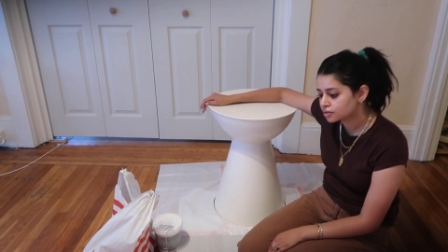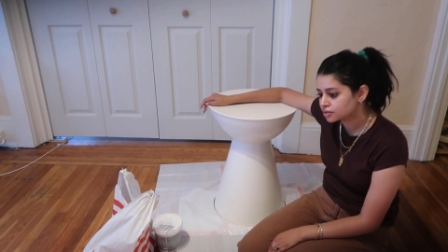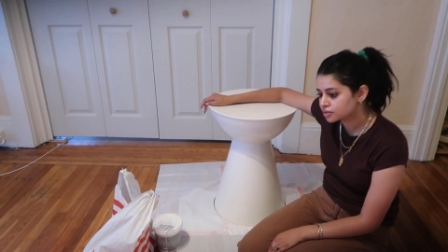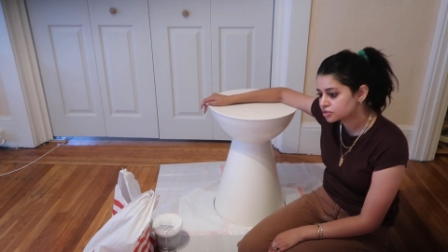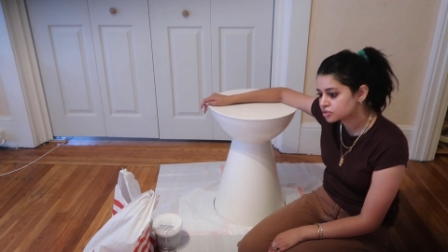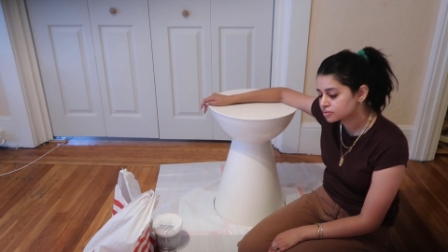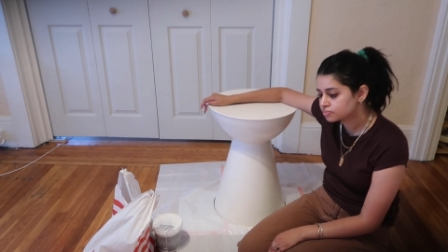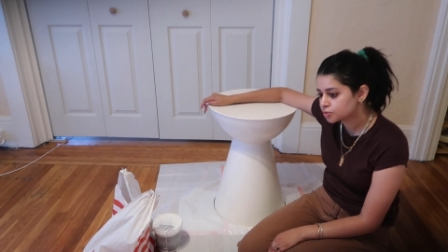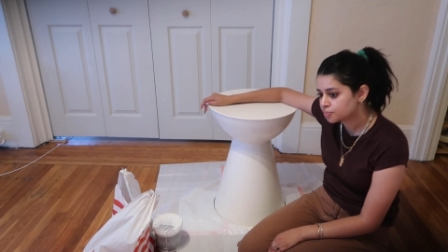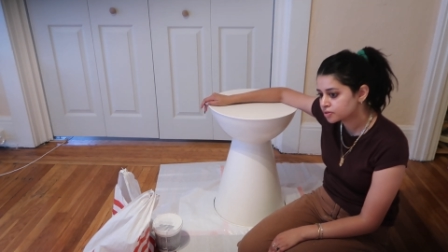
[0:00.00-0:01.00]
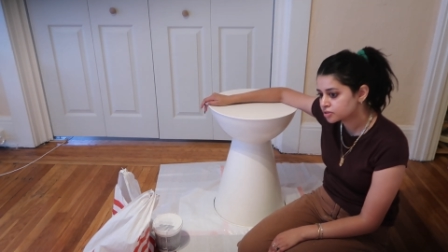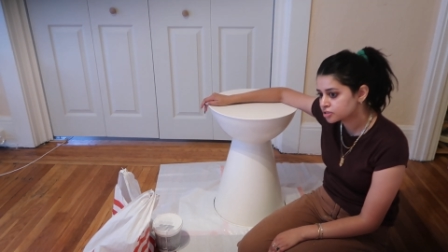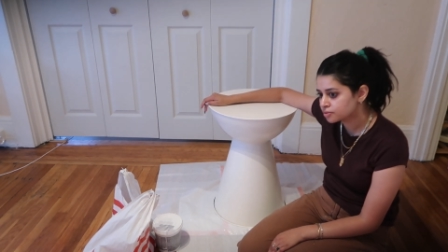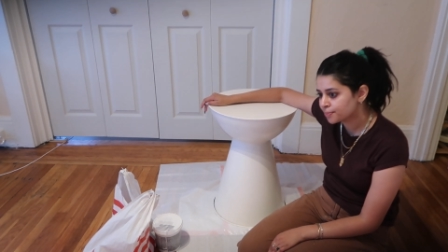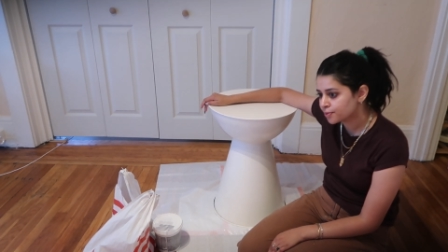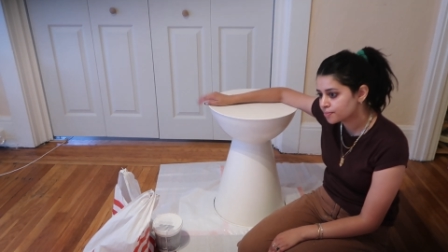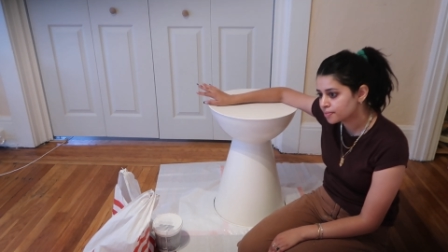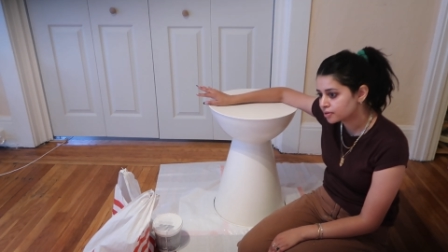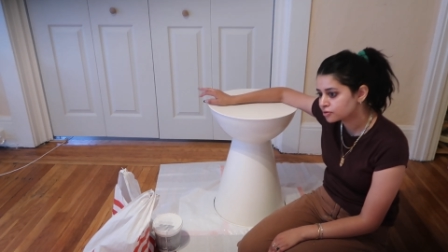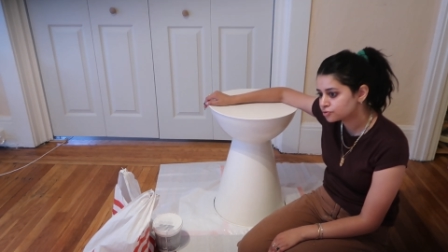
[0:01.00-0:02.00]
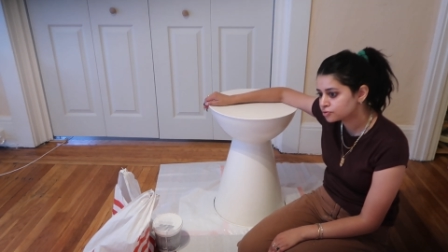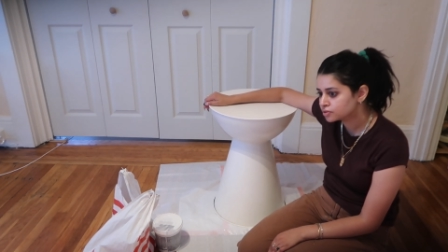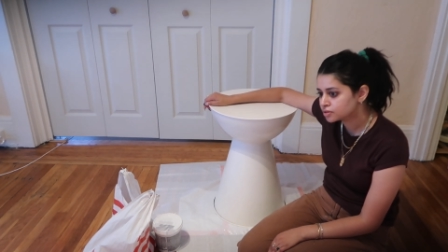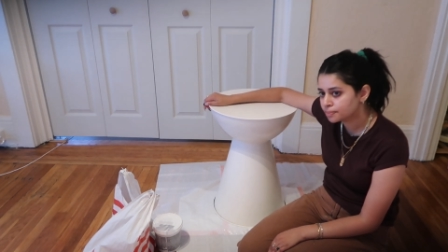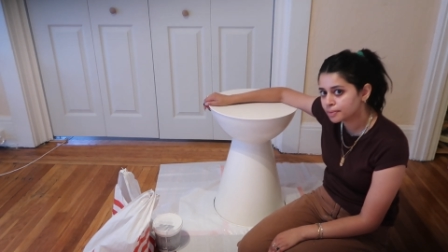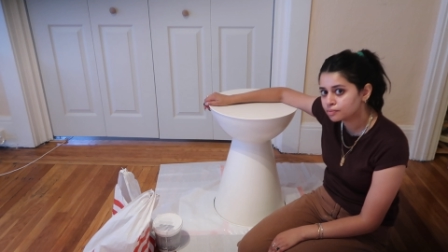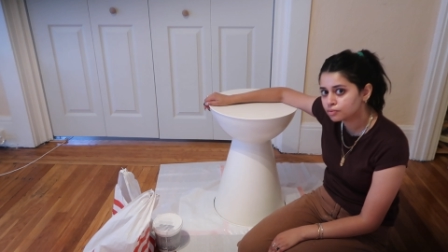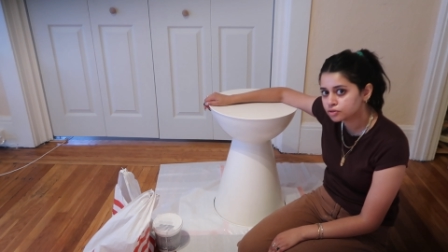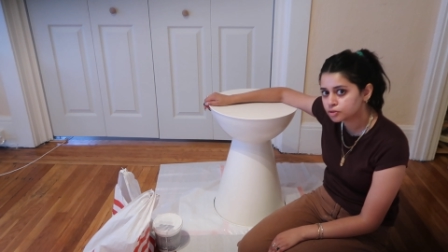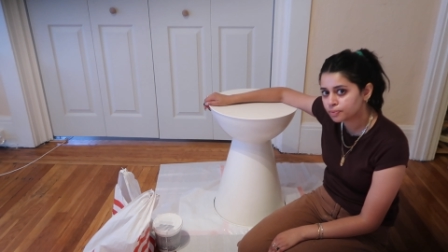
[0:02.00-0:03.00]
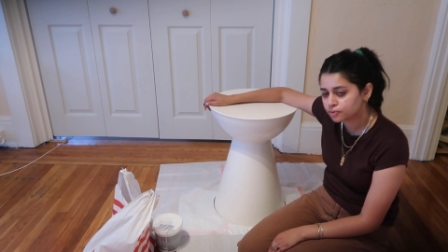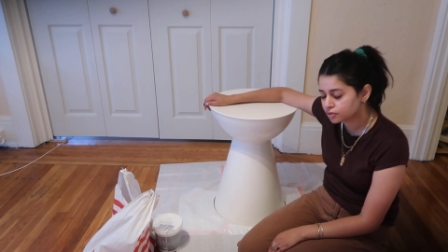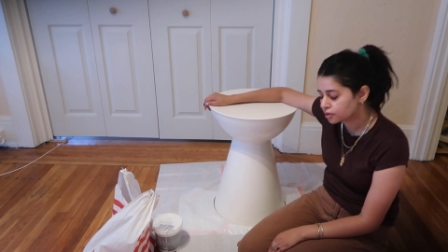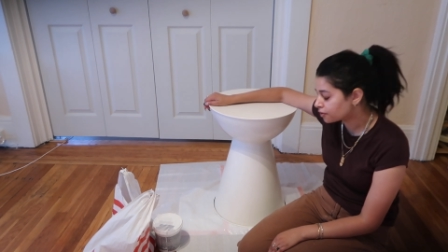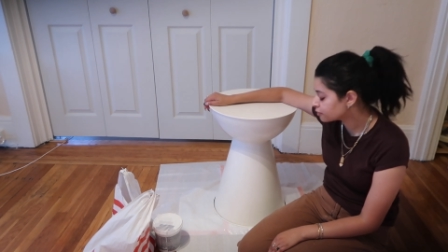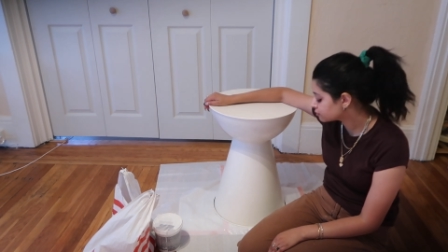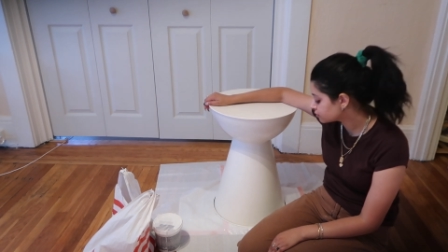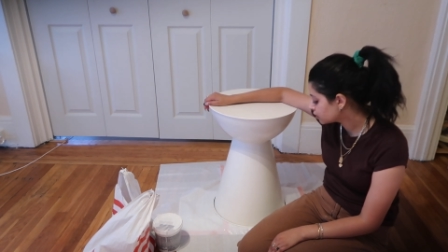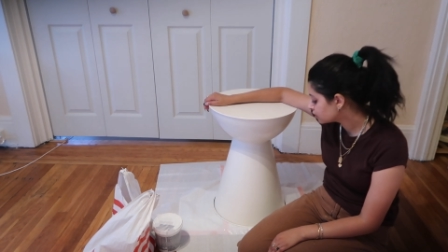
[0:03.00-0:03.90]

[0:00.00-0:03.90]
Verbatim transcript: It seems pretty simple, but hopefully I'm able to pull it off.